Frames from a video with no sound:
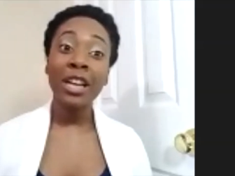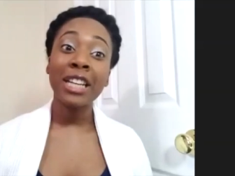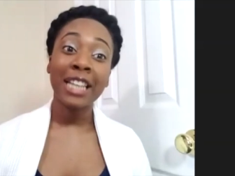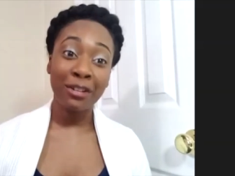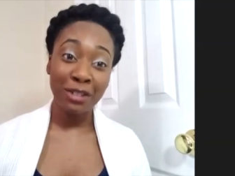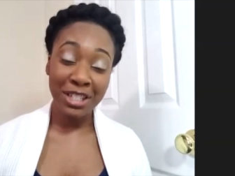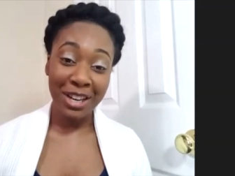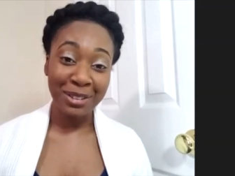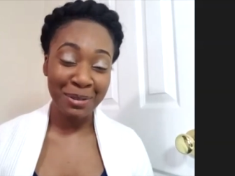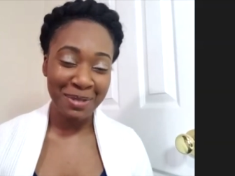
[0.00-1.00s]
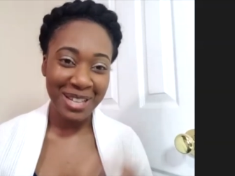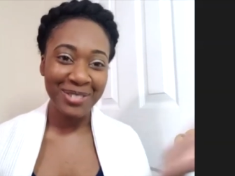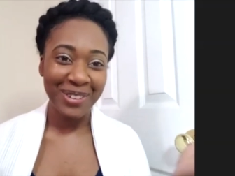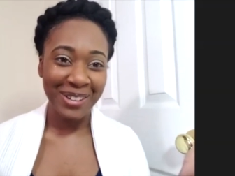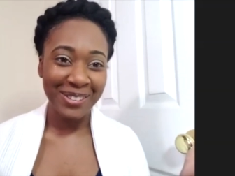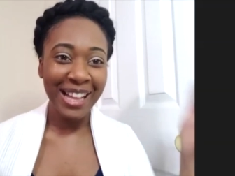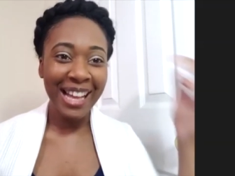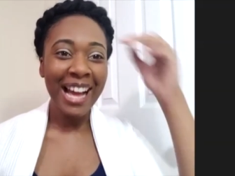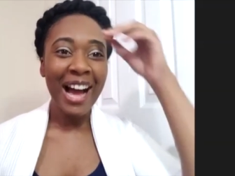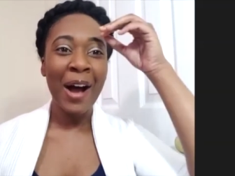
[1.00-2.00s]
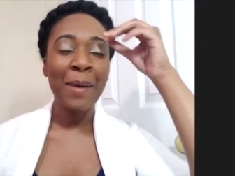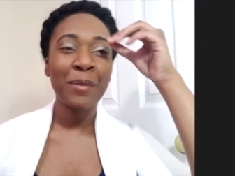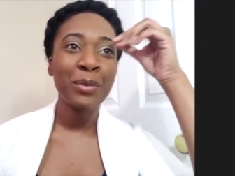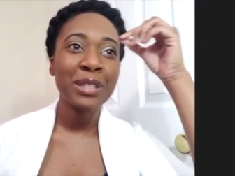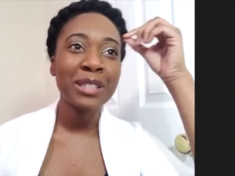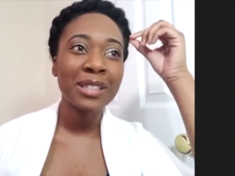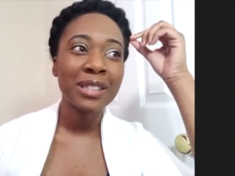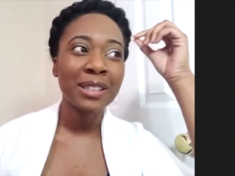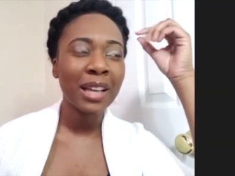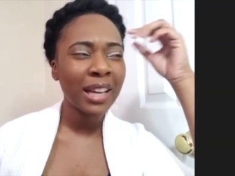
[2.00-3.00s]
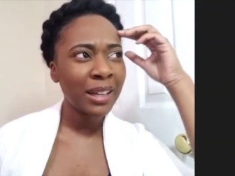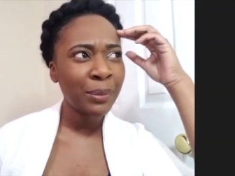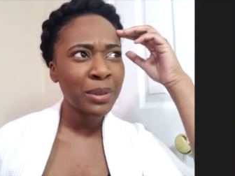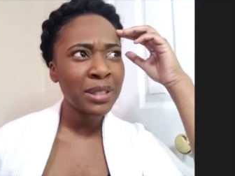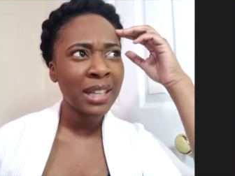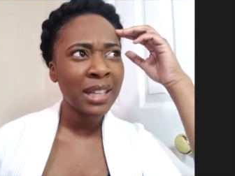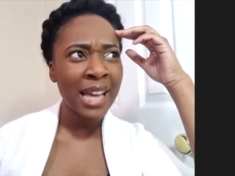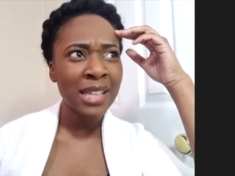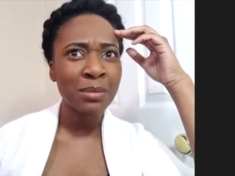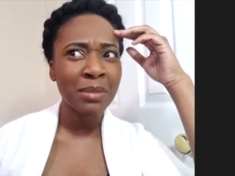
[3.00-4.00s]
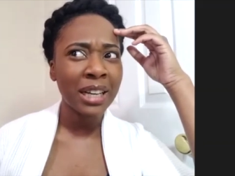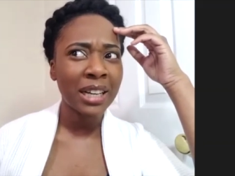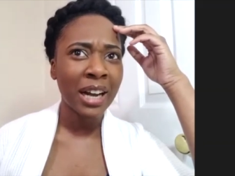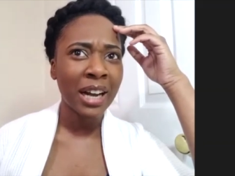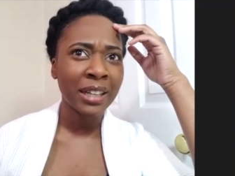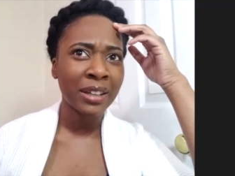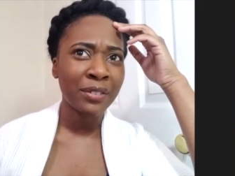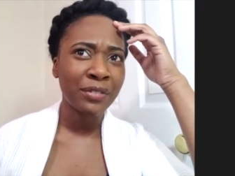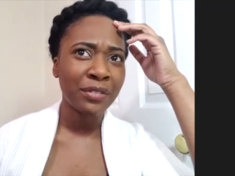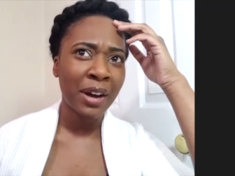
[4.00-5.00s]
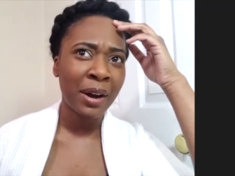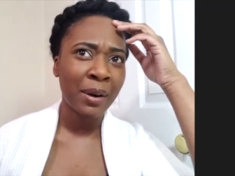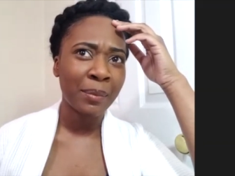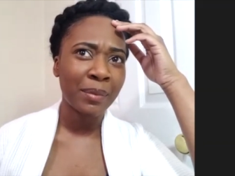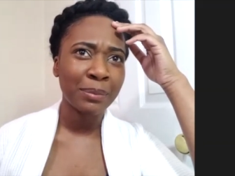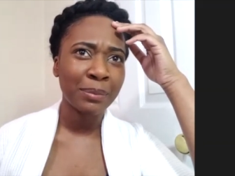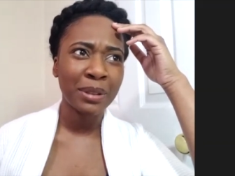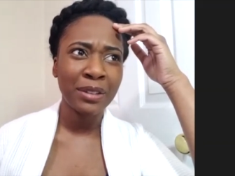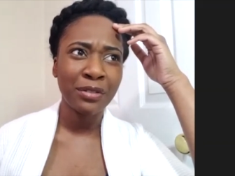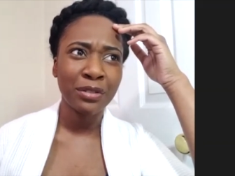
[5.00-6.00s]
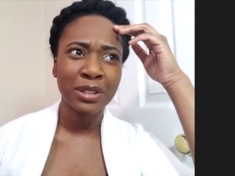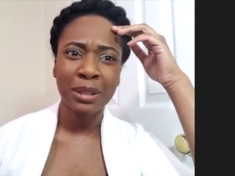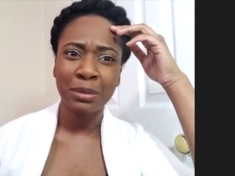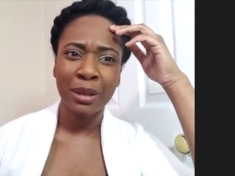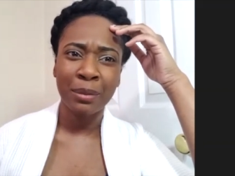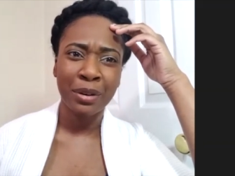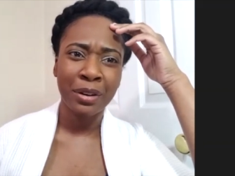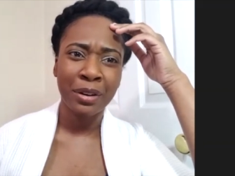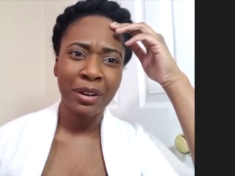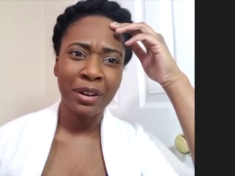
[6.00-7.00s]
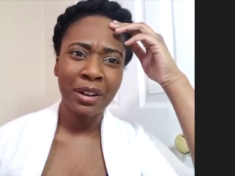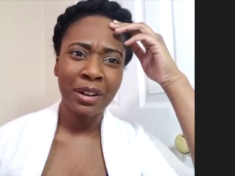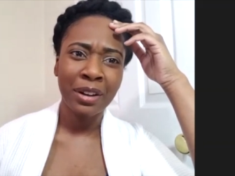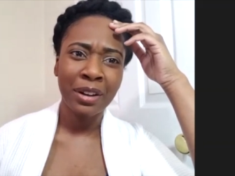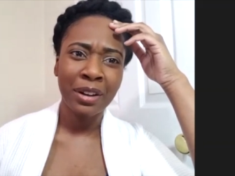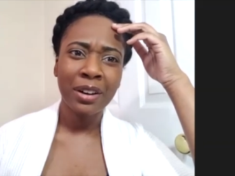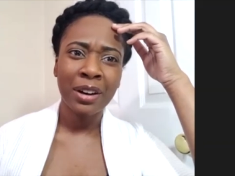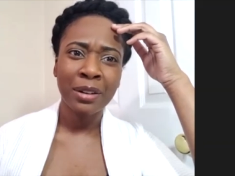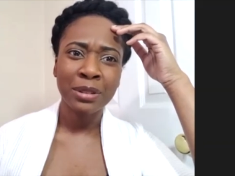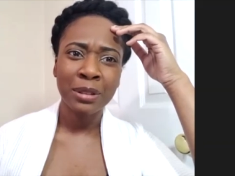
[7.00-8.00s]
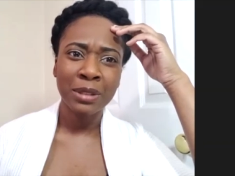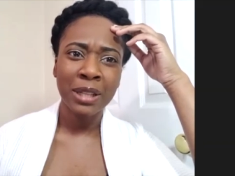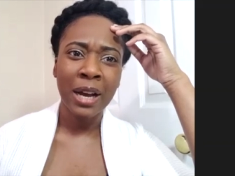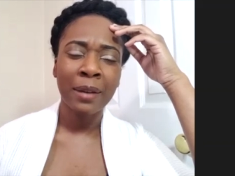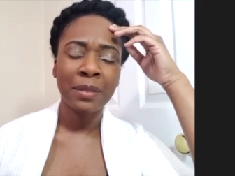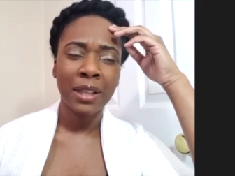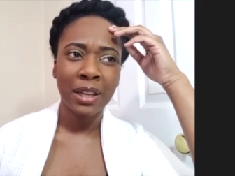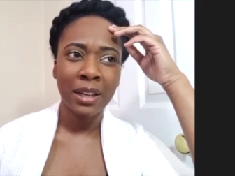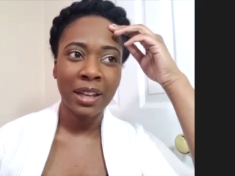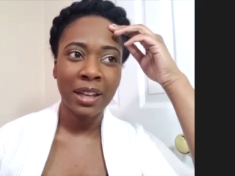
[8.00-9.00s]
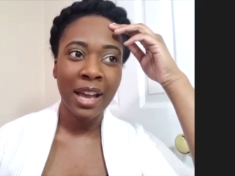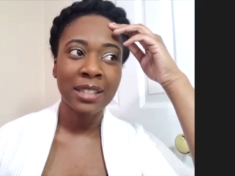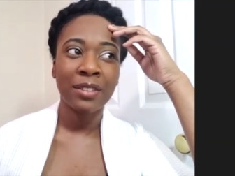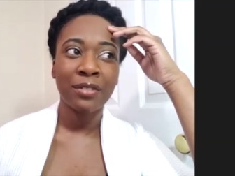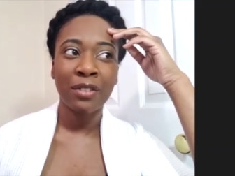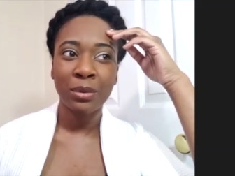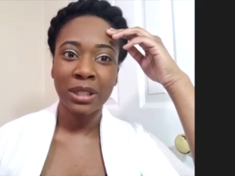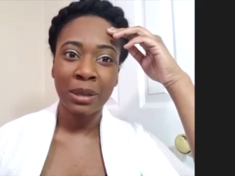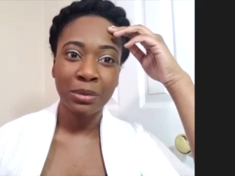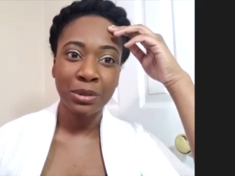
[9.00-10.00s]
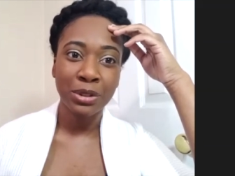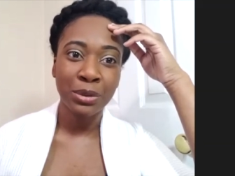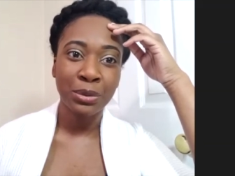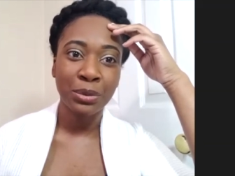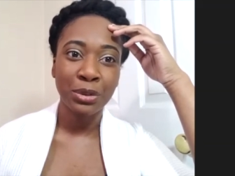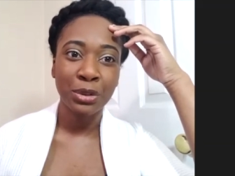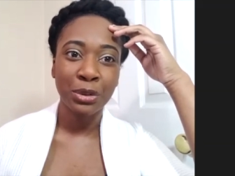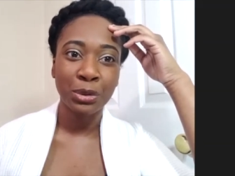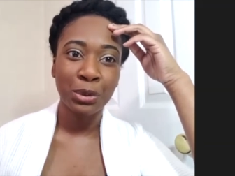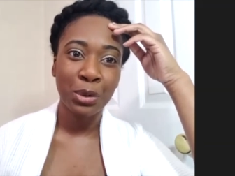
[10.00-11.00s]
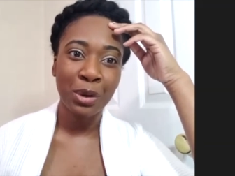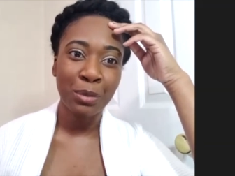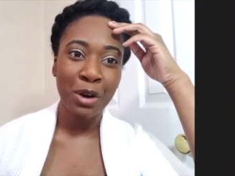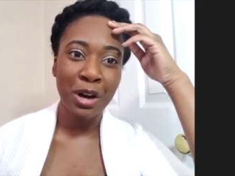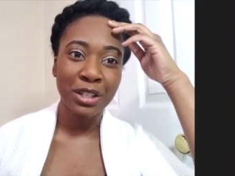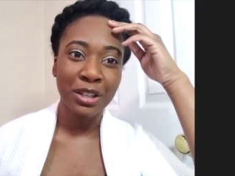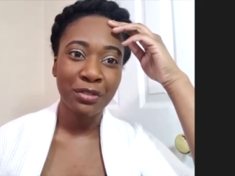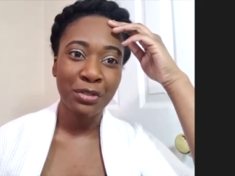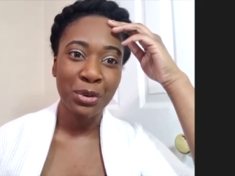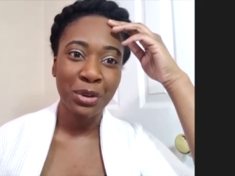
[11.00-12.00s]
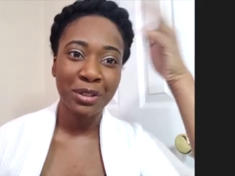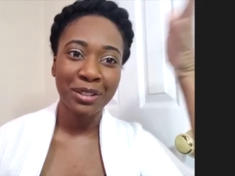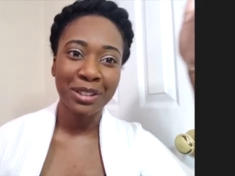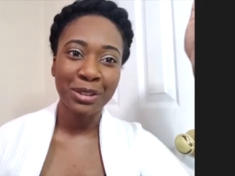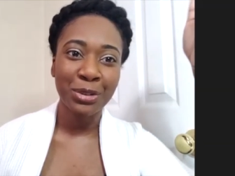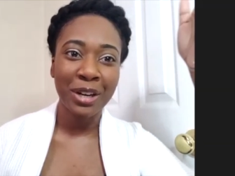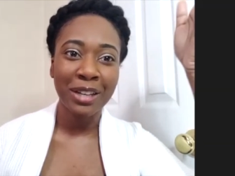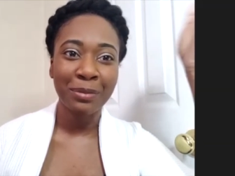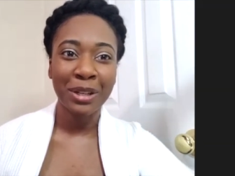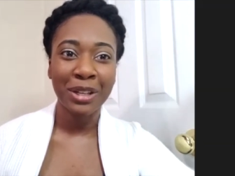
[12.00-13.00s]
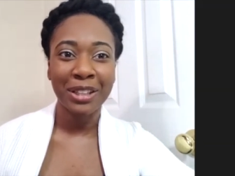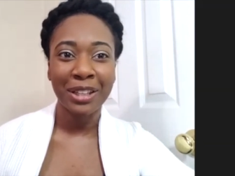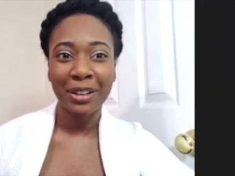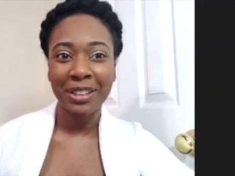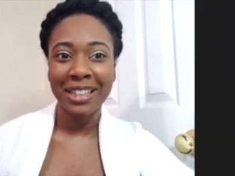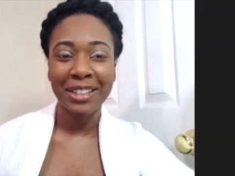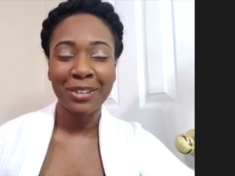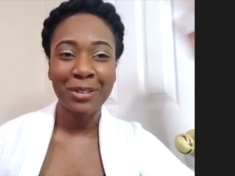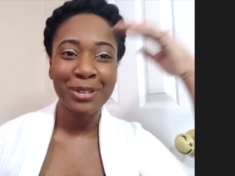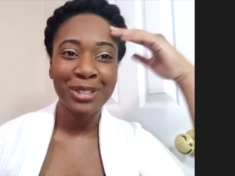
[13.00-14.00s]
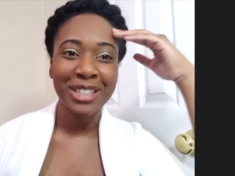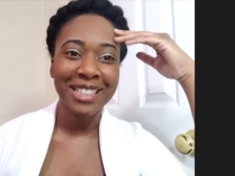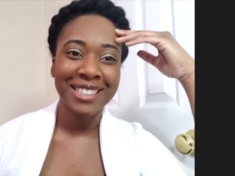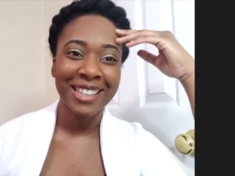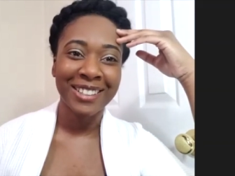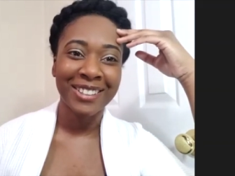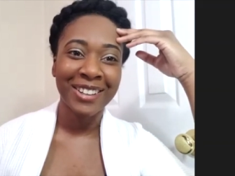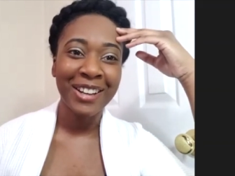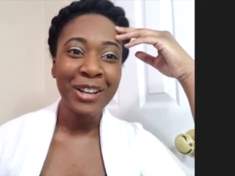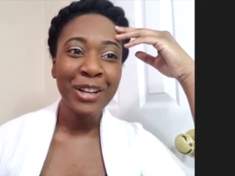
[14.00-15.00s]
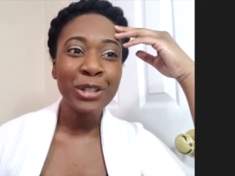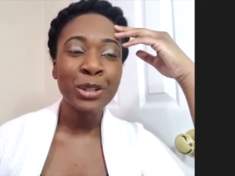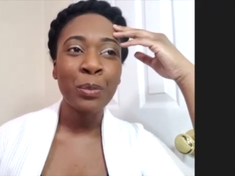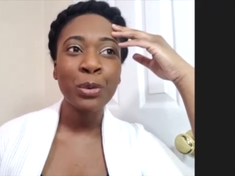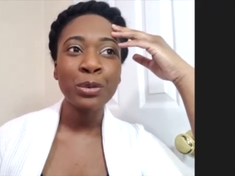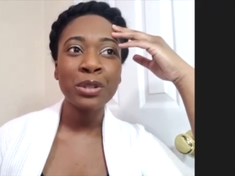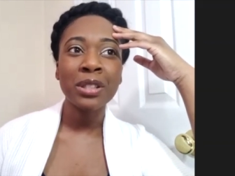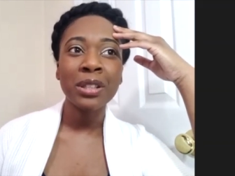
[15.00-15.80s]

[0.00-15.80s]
they reached out to me as well. Um, it was it was last minute kind of. Um, I believe it was September. Uh, sometime they asked if I was able to, you know, do a quick project for this crate because they needed a crochet designer. So most